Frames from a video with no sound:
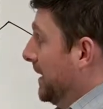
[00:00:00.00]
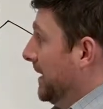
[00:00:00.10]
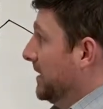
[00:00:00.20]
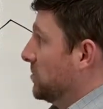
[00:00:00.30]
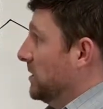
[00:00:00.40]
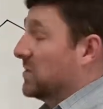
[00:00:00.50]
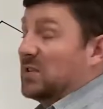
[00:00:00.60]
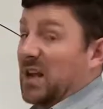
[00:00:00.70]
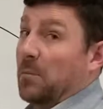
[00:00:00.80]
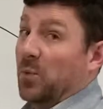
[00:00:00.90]
is we use the
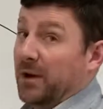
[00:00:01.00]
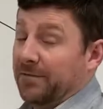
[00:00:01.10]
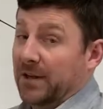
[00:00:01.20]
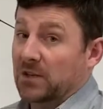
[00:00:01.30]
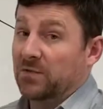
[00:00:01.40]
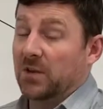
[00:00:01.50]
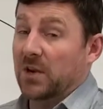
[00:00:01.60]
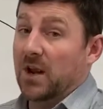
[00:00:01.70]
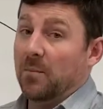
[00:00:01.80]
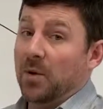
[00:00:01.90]
same prefix for the
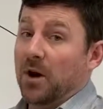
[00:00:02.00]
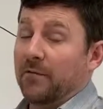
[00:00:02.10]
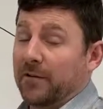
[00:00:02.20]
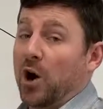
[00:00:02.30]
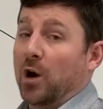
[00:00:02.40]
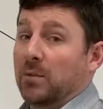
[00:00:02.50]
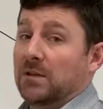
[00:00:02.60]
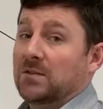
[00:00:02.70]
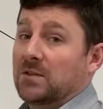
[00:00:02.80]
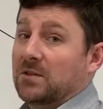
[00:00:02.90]
number of
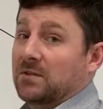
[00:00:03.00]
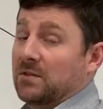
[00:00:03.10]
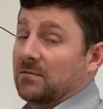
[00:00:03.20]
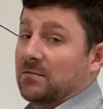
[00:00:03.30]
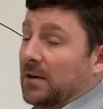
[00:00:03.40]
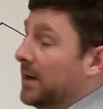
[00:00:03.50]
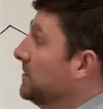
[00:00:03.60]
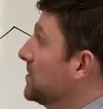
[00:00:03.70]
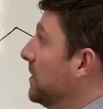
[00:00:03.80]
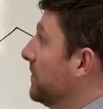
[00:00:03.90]
carbons,
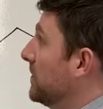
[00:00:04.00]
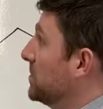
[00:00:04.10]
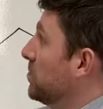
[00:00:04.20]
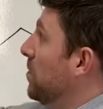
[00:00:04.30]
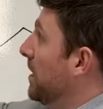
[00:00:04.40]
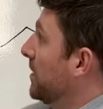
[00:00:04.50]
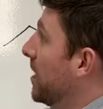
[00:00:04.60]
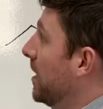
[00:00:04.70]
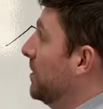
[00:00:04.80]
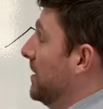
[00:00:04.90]
right? So if there's 1
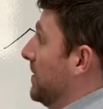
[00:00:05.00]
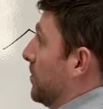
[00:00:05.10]
carbon in the